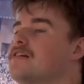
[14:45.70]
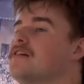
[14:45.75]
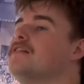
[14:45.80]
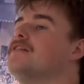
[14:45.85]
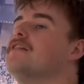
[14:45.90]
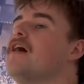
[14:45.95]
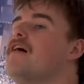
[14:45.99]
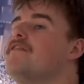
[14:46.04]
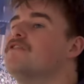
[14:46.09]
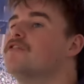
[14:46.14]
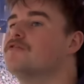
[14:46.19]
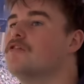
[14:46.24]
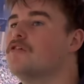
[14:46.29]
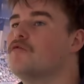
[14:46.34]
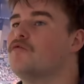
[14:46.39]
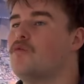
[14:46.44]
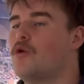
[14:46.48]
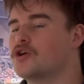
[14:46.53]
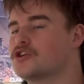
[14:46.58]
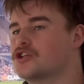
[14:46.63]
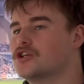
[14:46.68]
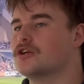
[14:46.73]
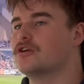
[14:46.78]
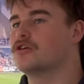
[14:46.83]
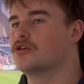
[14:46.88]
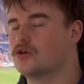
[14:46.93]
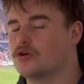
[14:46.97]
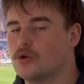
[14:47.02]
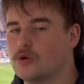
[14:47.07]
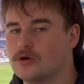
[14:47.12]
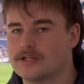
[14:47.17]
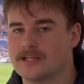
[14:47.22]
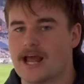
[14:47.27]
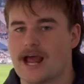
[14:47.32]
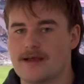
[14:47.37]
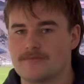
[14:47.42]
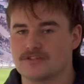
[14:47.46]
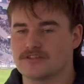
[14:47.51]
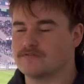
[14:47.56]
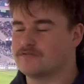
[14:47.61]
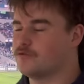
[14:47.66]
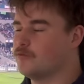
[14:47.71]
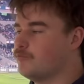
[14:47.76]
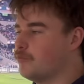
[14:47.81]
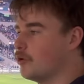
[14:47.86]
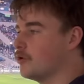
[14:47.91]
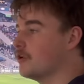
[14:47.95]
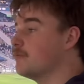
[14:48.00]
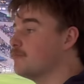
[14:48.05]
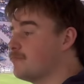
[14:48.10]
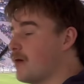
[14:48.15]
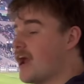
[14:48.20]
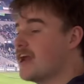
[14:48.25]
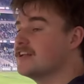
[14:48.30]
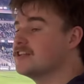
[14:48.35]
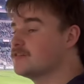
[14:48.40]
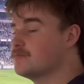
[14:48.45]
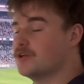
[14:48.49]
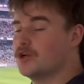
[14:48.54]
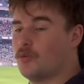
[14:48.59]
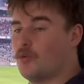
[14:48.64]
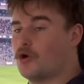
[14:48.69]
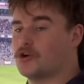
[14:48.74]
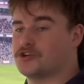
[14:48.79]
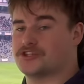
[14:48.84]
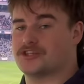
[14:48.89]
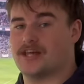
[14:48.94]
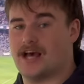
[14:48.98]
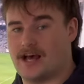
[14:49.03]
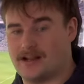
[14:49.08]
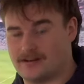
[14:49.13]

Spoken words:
lover of watching good games of football, it pains me to watch that.